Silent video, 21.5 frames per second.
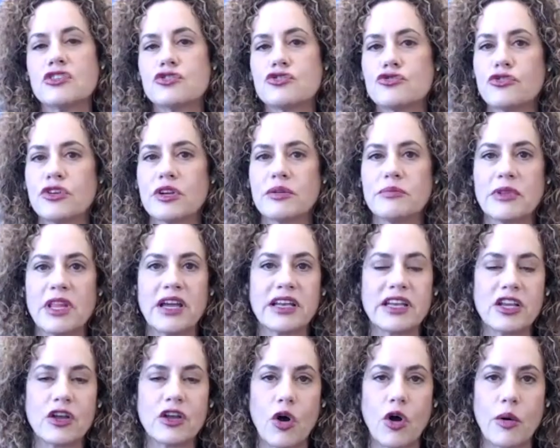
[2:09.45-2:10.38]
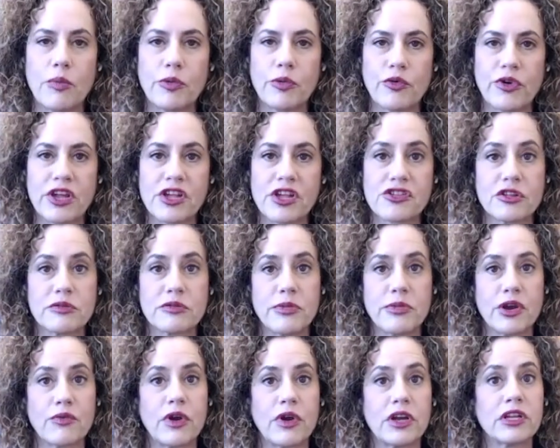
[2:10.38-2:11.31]
streamlining operation
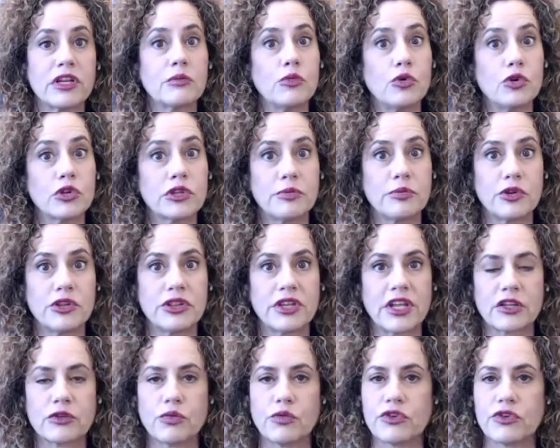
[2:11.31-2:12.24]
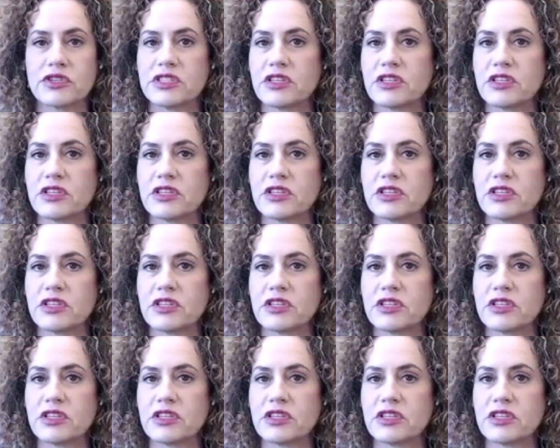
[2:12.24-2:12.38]
by running multiple networks,